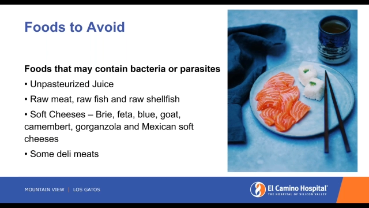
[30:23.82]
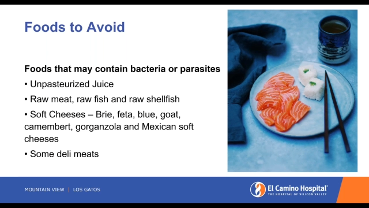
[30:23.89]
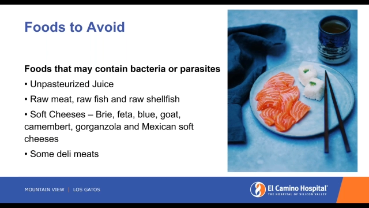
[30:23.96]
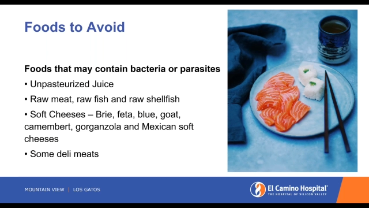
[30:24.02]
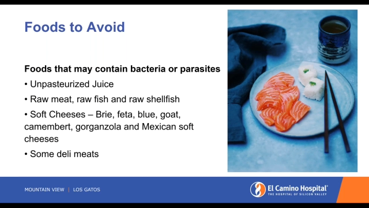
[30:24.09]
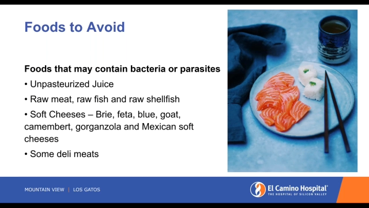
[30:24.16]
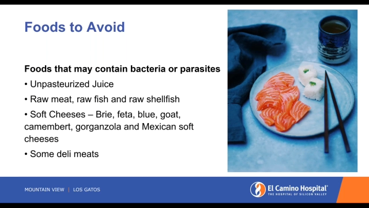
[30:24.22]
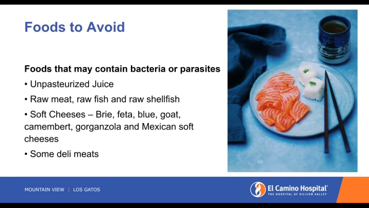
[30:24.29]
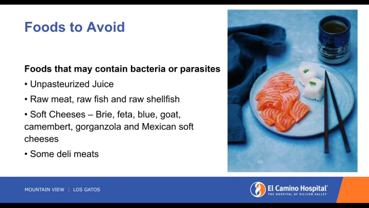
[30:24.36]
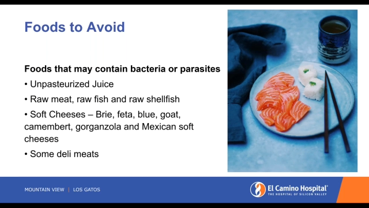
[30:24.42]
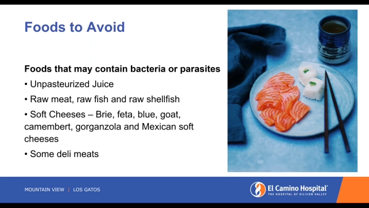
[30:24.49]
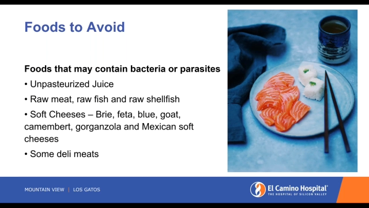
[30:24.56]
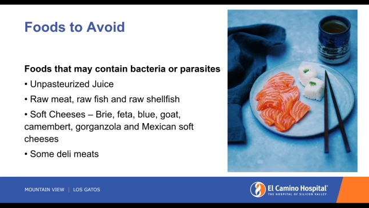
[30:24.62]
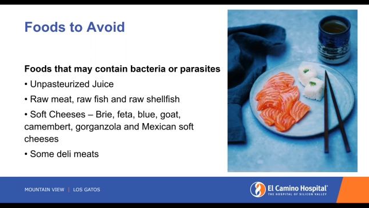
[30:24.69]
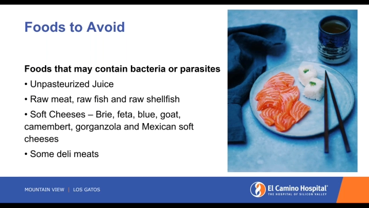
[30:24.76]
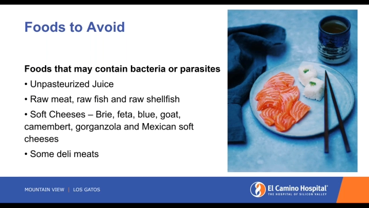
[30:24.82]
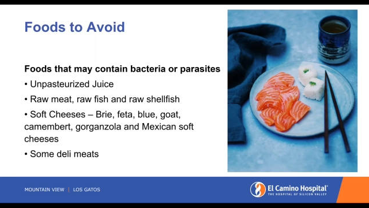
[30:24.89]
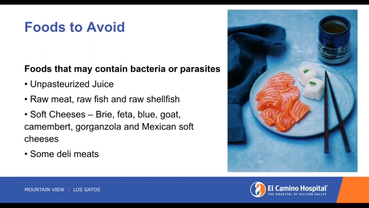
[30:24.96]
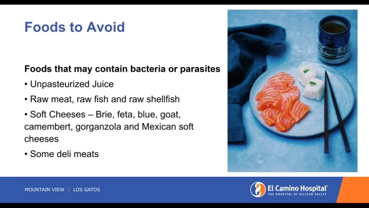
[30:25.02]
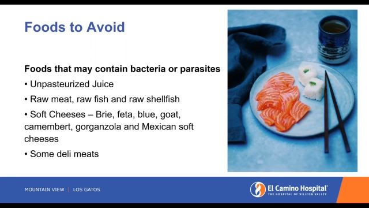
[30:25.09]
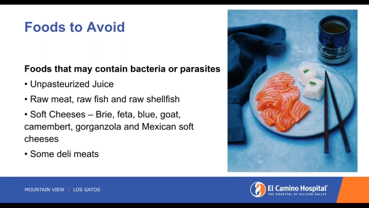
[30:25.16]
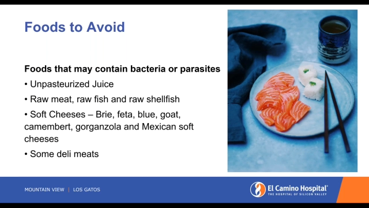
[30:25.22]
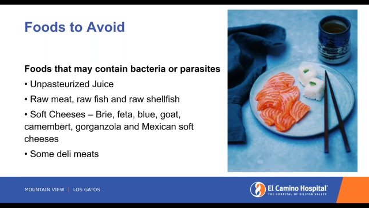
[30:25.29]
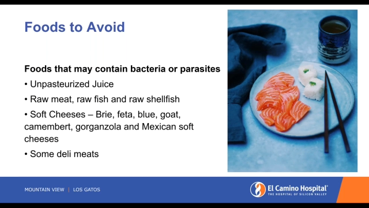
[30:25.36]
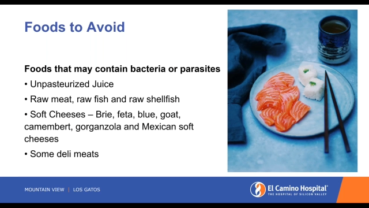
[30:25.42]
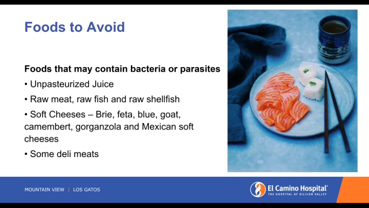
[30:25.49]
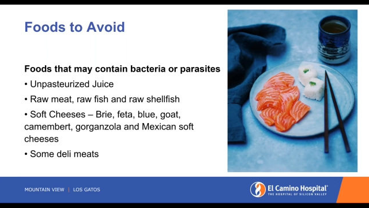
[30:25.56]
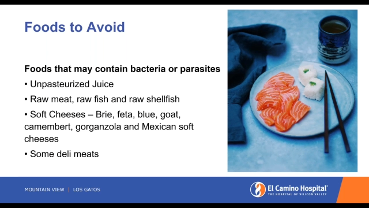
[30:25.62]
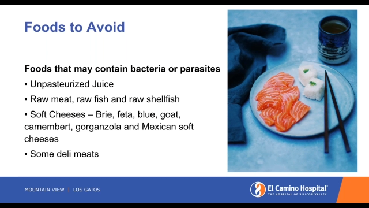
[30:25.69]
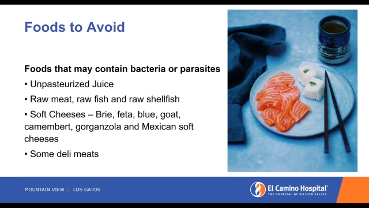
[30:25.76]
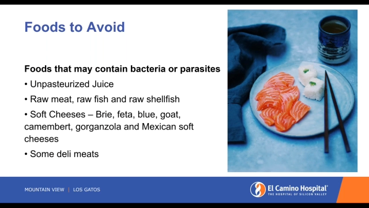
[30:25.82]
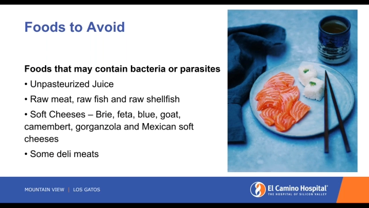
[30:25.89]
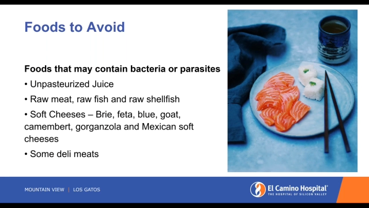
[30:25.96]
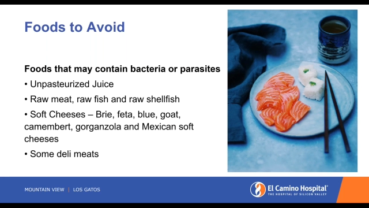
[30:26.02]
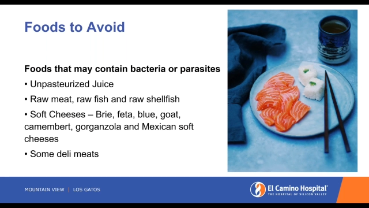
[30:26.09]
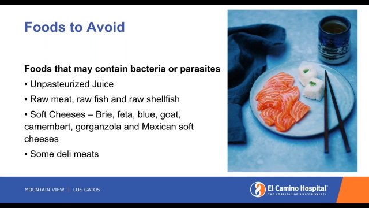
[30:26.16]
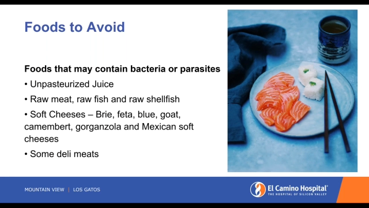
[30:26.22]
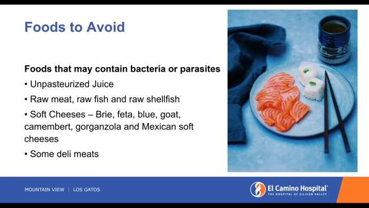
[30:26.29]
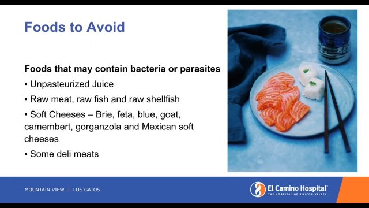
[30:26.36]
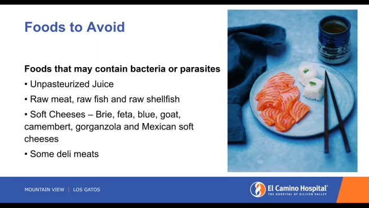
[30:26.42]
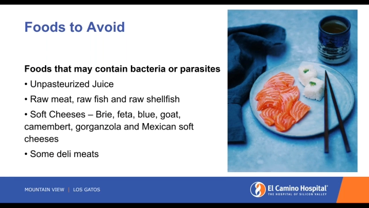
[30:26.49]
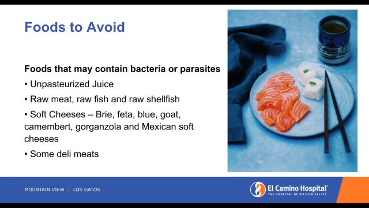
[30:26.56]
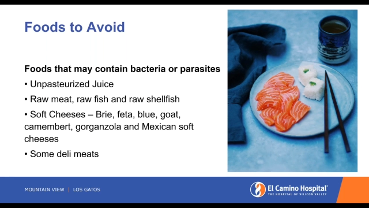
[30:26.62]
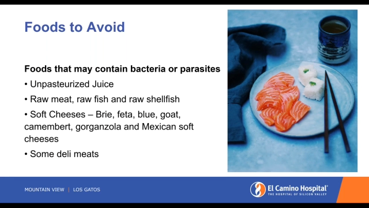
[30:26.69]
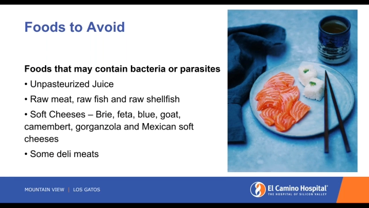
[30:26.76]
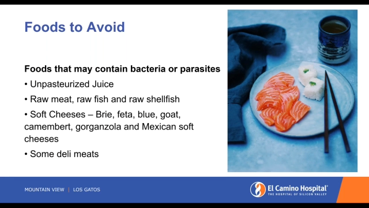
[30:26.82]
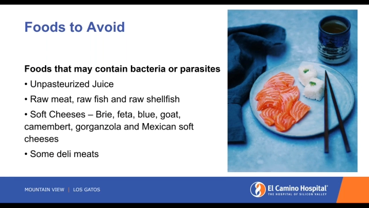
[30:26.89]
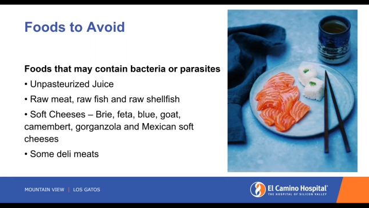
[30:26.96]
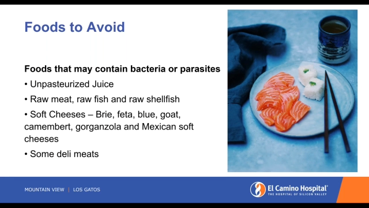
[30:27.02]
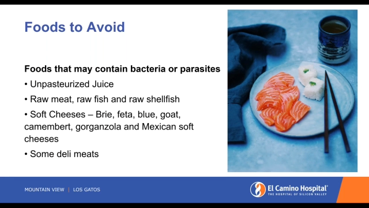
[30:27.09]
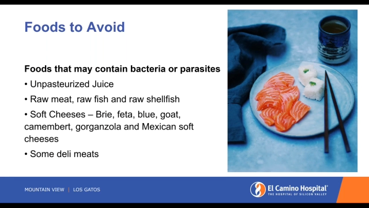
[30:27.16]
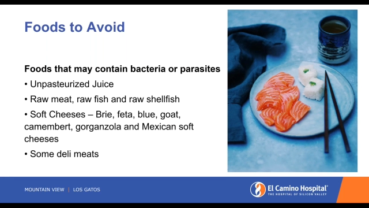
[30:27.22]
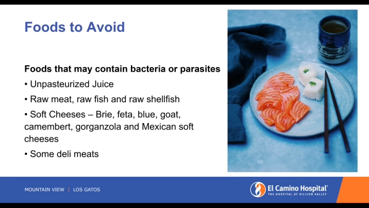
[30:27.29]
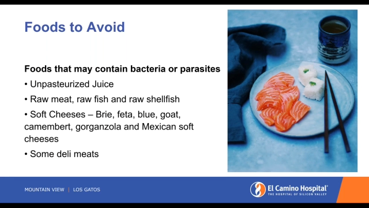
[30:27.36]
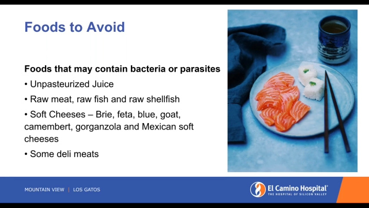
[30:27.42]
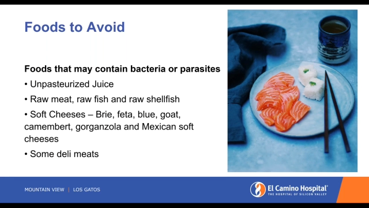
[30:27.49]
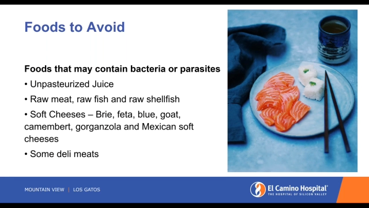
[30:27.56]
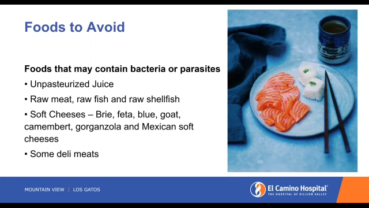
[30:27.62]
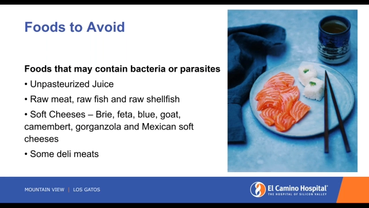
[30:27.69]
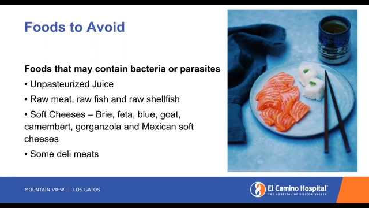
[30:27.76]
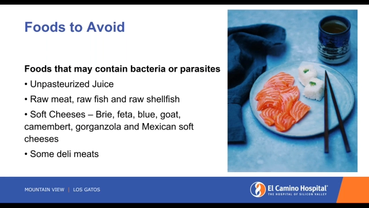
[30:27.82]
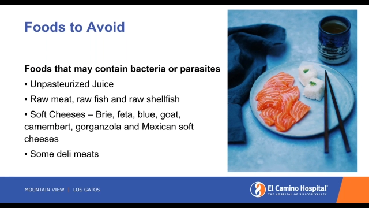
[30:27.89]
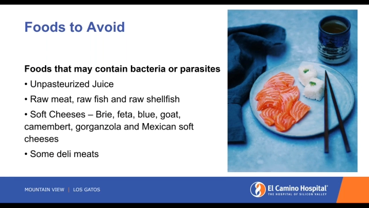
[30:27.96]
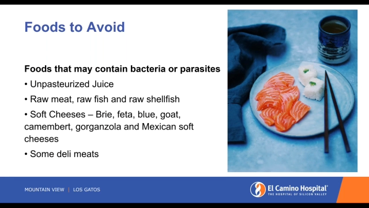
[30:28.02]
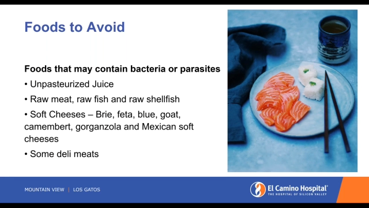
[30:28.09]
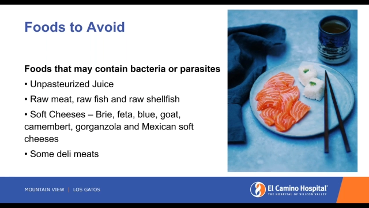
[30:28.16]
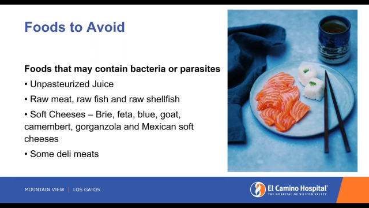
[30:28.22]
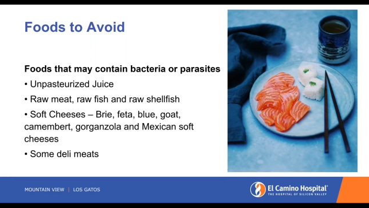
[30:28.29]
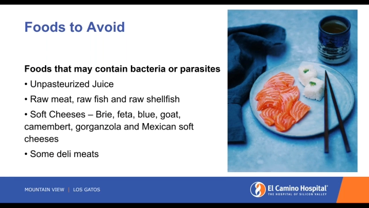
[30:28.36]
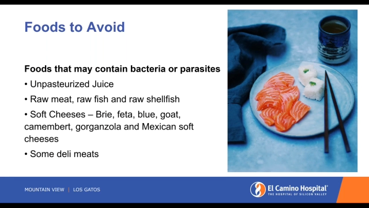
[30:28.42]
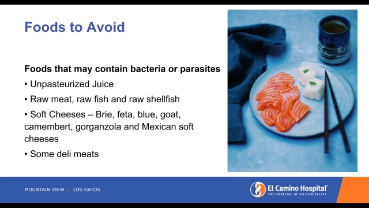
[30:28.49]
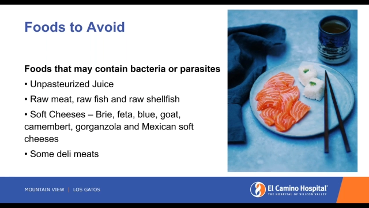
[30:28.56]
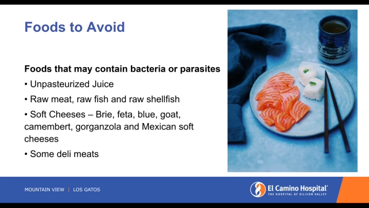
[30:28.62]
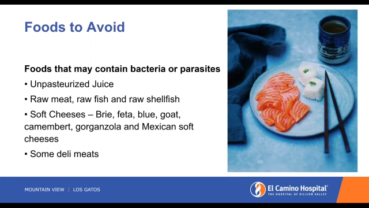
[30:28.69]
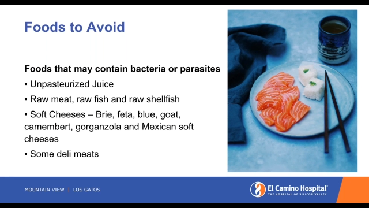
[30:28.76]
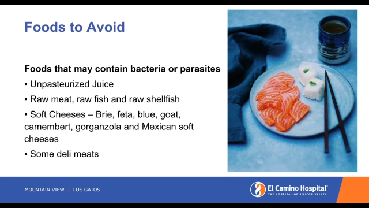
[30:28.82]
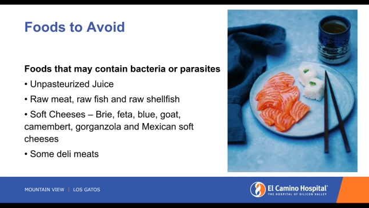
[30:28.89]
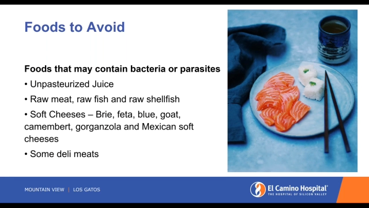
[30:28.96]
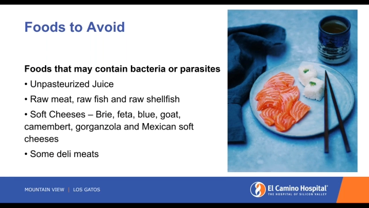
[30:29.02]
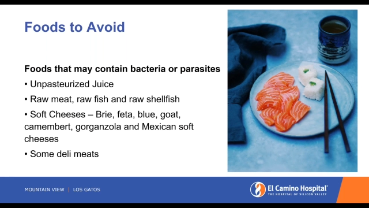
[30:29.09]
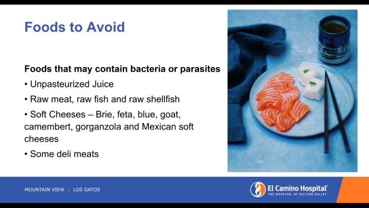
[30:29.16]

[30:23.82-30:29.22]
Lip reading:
[unreadable: no face in view]